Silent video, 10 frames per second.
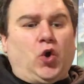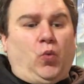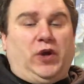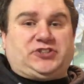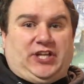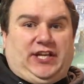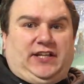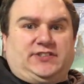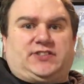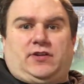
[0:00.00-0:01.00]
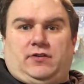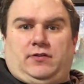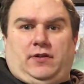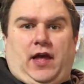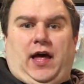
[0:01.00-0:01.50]
which is
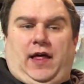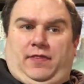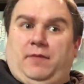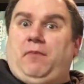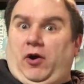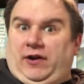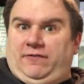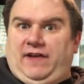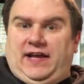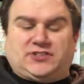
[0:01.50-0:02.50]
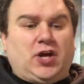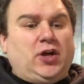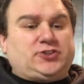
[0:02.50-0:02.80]
the market phase.